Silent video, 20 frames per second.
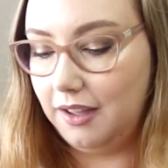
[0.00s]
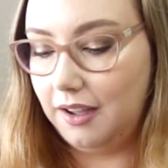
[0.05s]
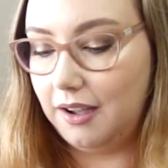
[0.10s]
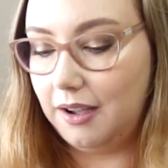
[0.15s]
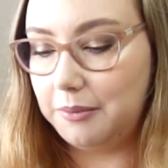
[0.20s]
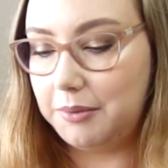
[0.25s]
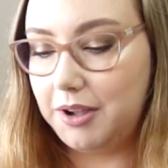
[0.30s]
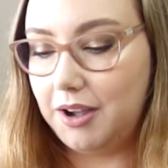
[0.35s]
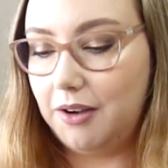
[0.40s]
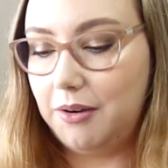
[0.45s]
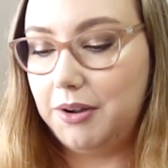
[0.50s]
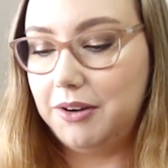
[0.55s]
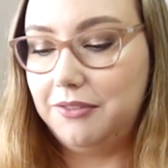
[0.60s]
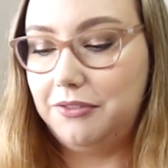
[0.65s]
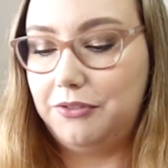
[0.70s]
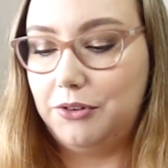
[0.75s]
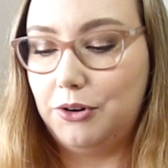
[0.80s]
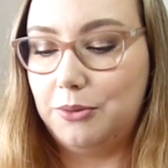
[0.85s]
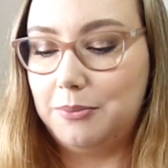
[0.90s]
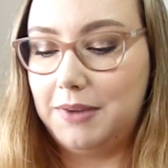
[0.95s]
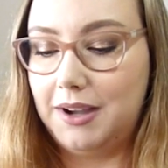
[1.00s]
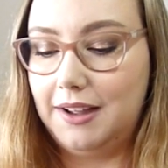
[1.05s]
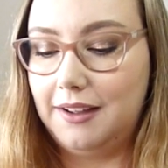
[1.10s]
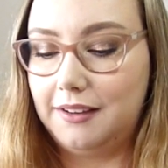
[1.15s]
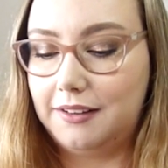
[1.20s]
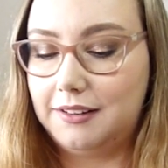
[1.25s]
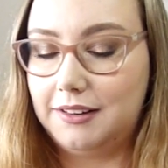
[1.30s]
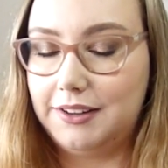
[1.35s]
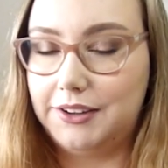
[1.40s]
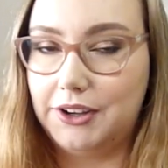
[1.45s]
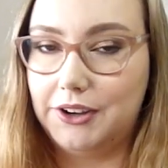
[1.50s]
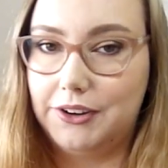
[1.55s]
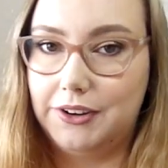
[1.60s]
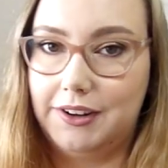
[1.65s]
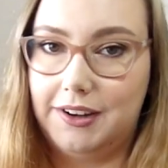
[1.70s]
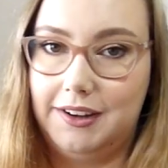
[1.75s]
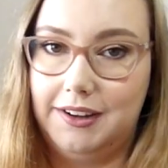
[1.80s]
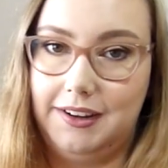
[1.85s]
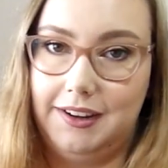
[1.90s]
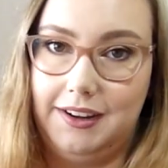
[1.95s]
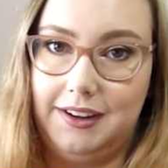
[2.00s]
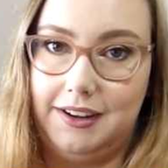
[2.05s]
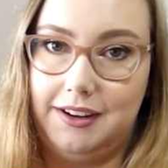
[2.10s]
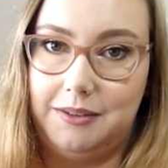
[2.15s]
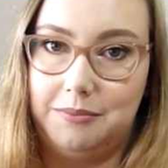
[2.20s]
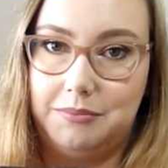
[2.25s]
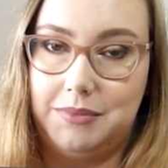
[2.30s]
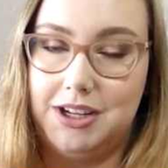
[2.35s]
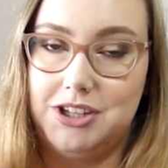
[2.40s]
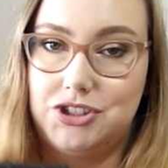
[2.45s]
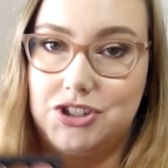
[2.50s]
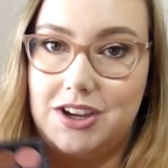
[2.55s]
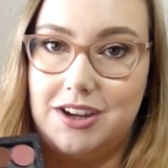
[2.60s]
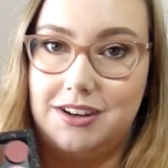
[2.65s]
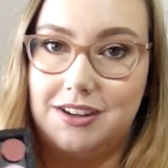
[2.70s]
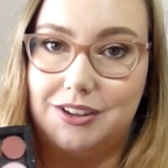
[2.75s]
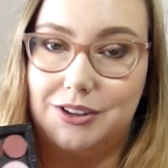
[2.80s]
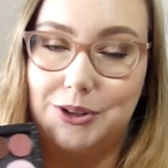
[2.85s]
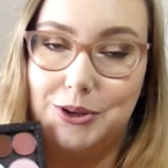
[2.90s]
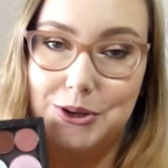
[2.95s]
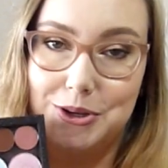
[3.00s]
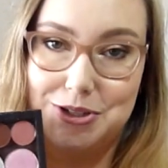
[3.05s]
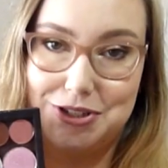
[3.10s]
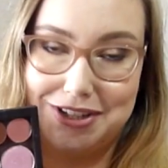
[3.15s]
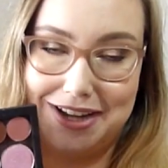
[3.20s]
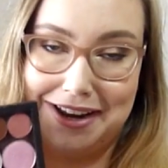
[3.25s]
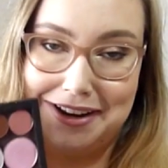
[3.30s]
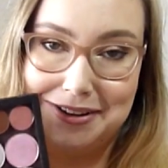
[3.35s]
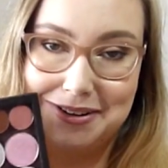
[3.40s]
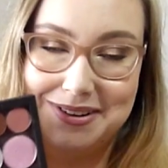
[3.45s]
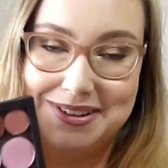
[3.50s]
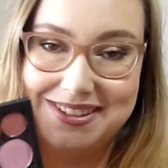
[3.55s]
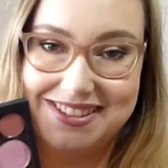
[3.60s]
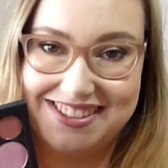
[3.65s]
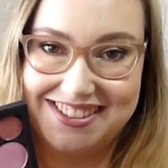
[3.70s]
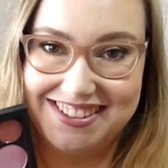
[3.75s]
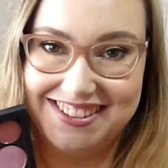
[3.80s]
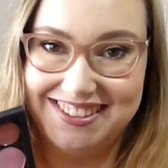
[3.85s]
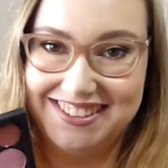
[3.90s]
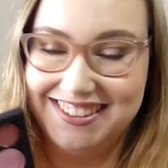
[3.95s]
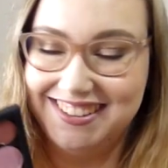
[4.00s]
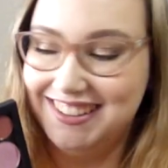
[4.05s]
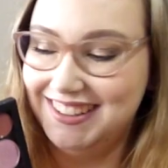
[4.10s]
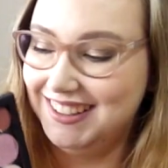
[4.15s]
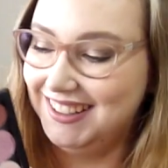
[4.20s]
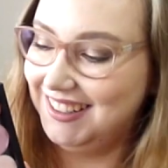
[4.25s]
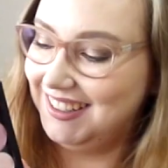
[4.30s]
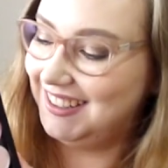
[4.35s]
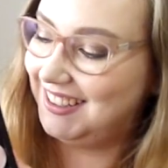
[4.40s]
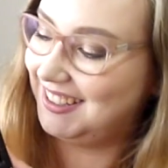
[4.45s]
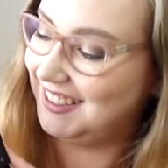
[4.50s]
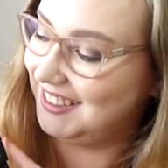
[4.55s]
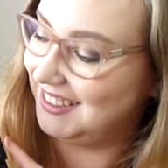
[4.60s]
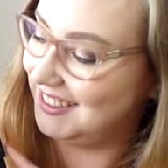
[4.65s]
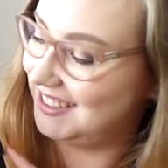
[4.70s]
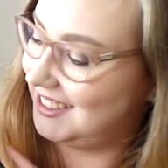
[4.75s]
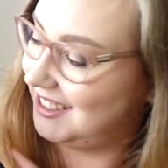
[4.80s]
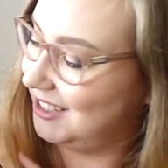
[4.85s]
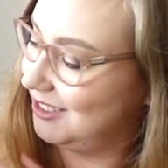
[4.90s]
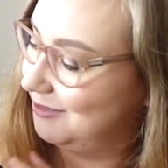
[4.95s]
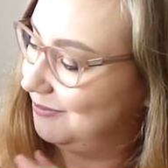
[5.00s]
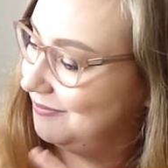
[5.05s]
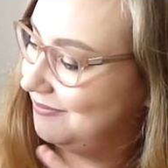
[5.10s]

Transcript: I'm going for my Cleona and my JD Glow shadows. Because